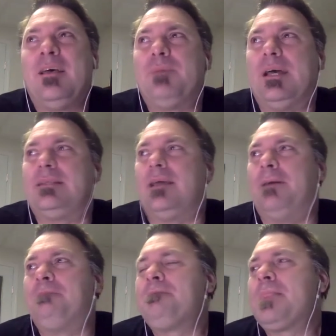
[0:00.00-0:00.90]
But
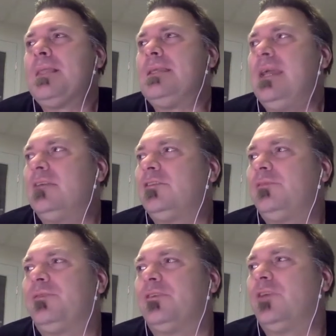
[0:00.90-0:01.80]

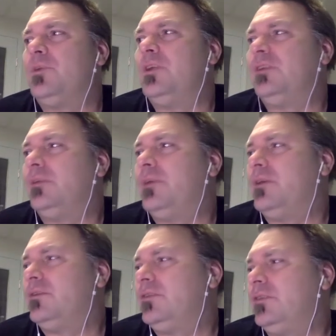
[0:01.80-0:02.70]
yes, for some reason,
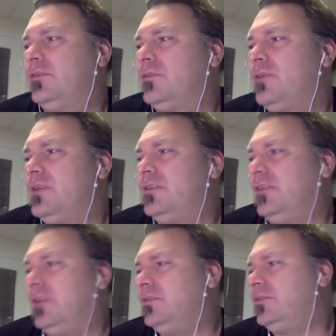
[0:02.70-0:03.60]
around since grade
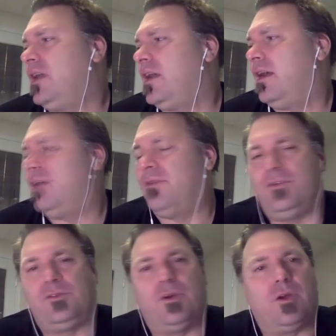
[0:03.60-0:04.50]
6, I've
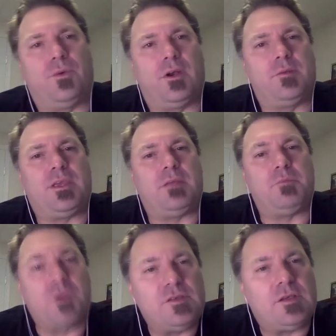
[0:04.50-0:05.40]
always known I wanted to be
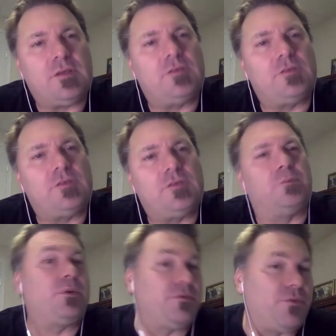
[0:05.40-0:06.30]
in music. So
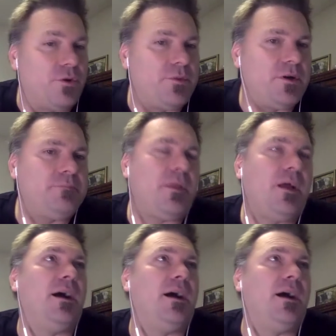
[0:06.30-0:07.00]
performer.